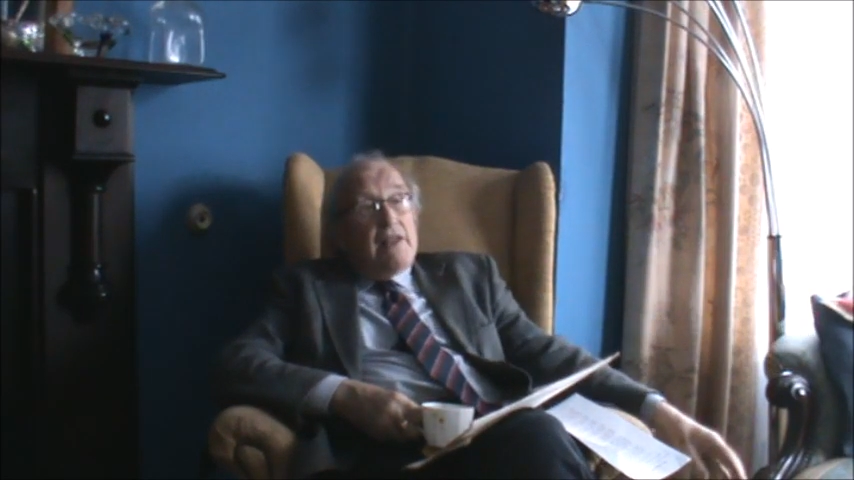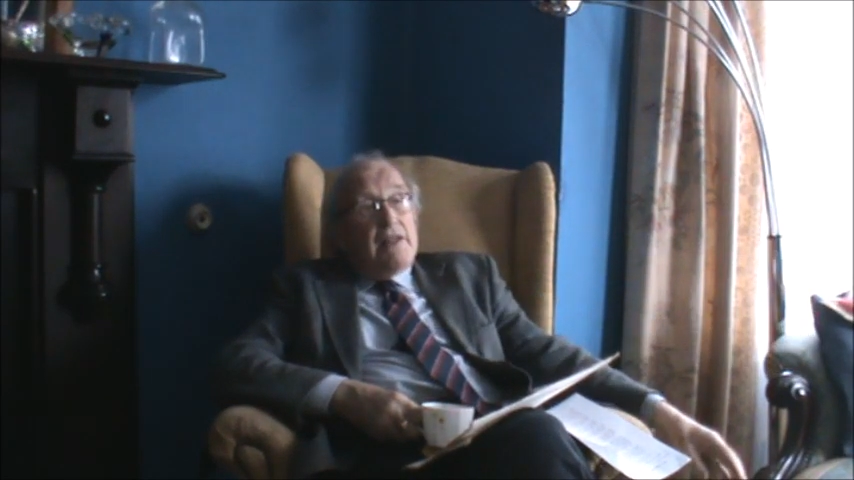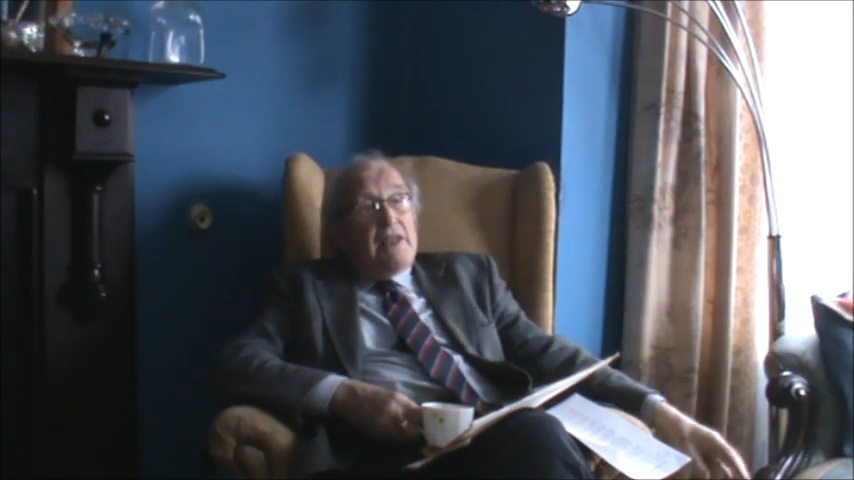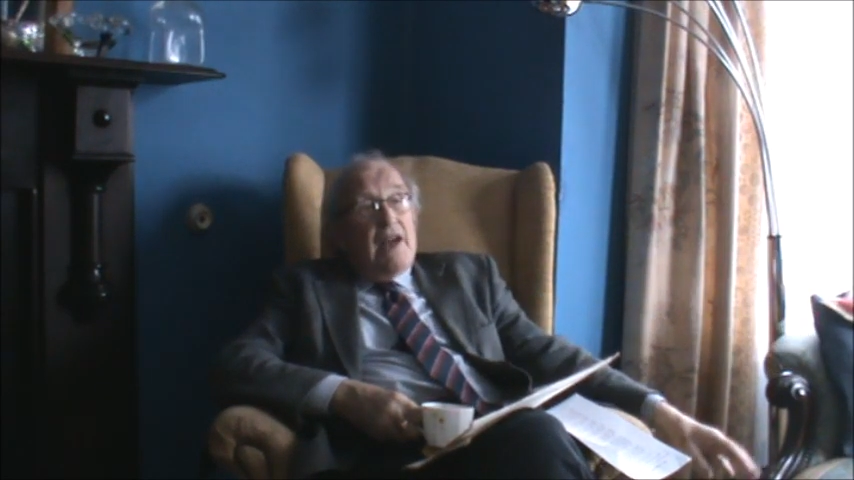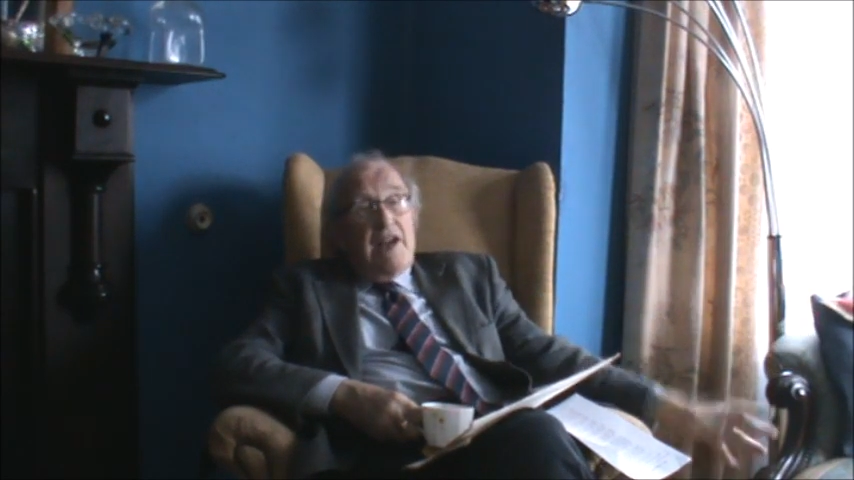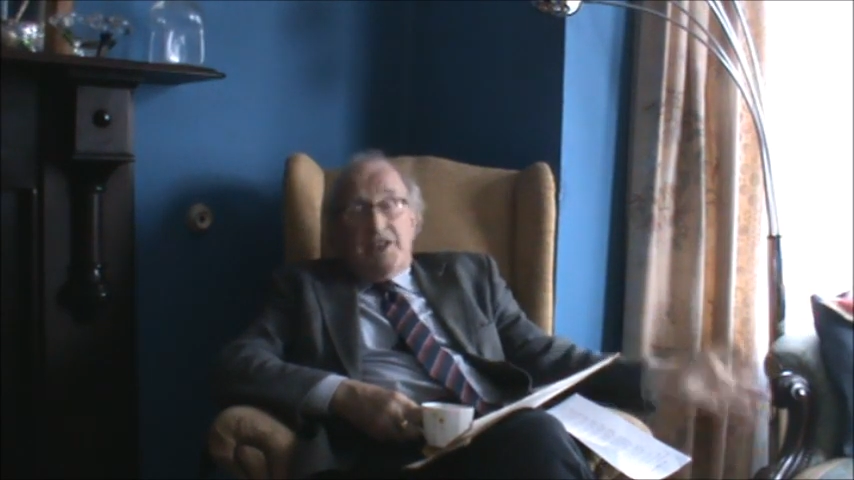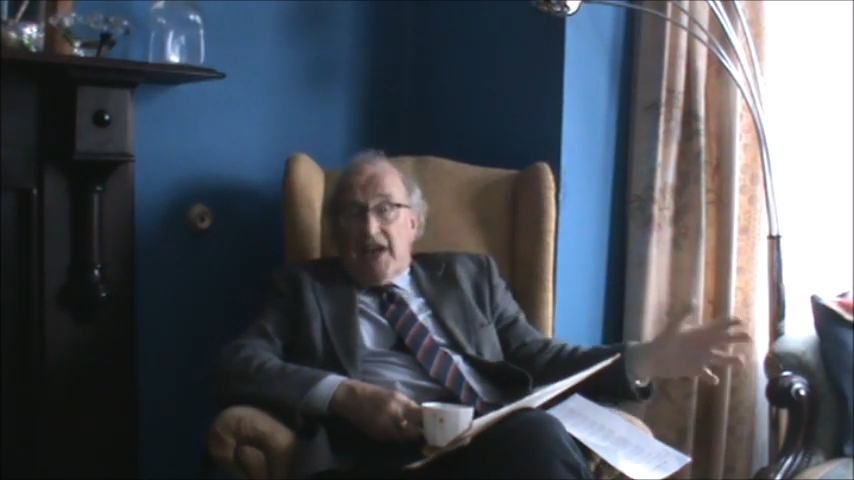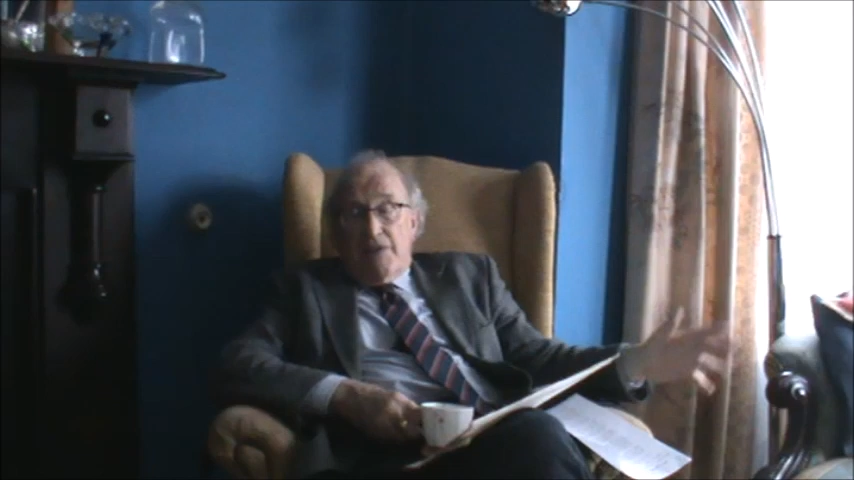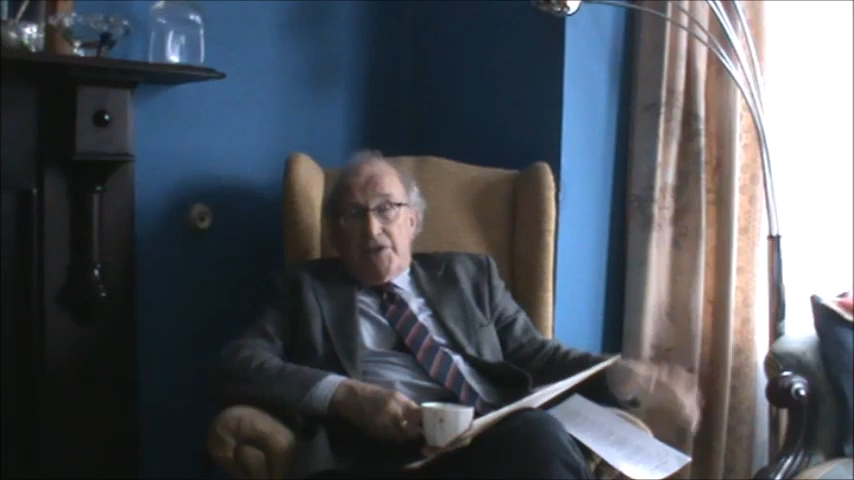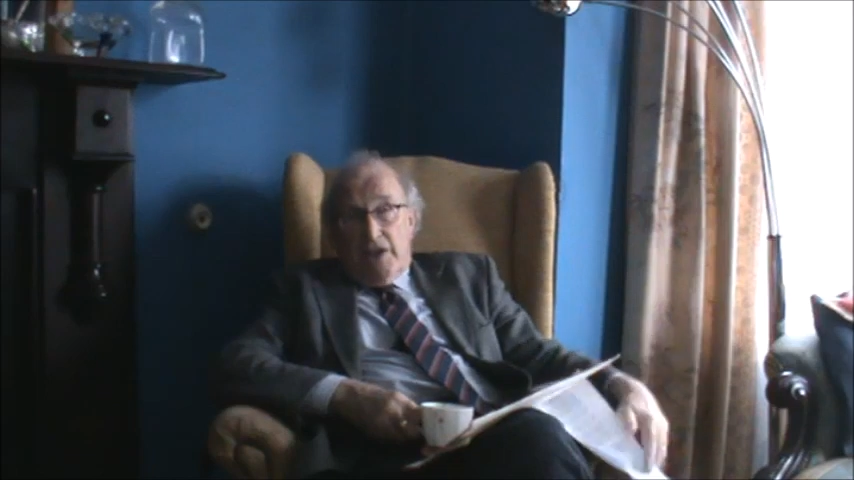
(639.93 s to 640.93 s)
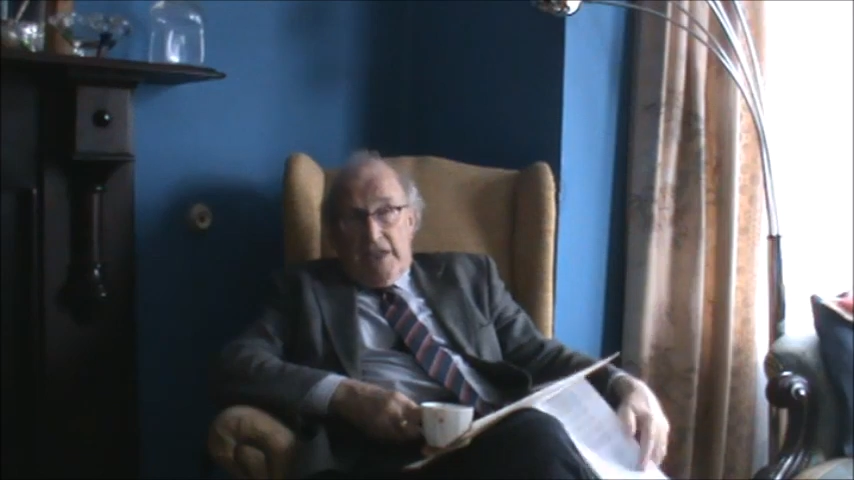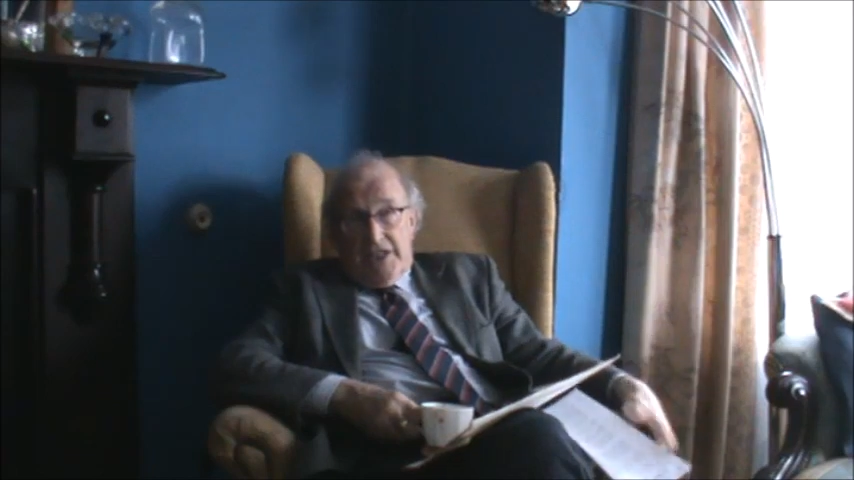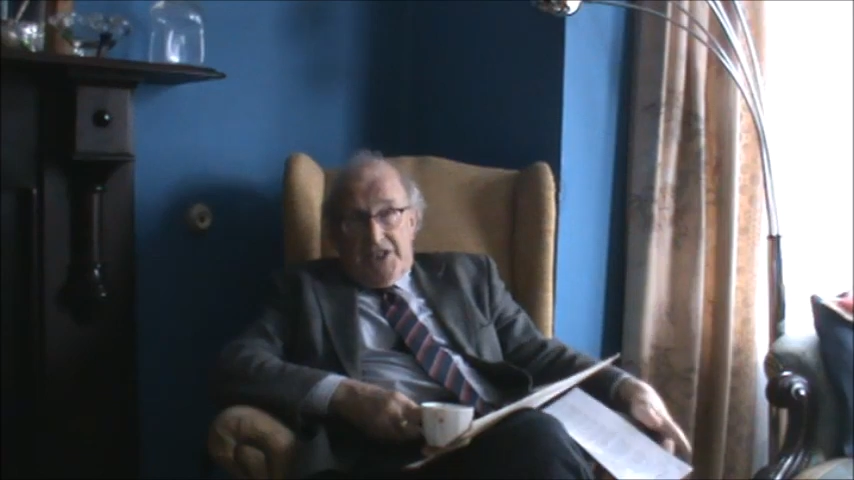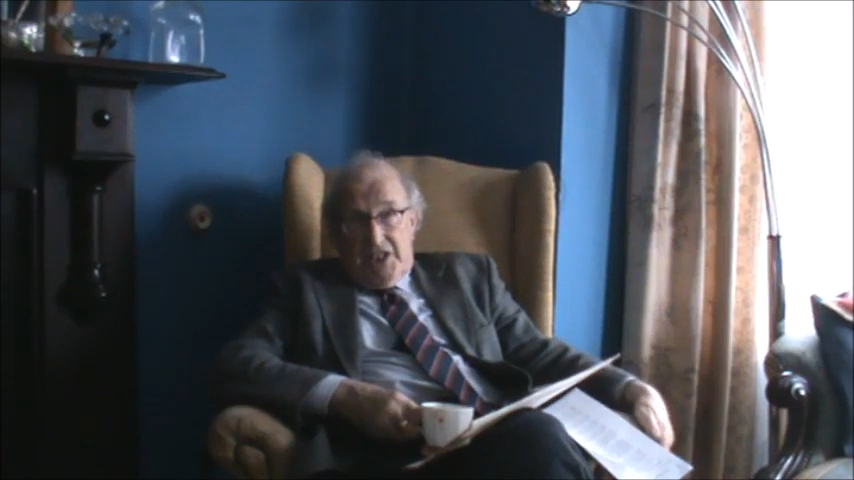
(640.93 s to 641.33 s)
the Irish Times journalist.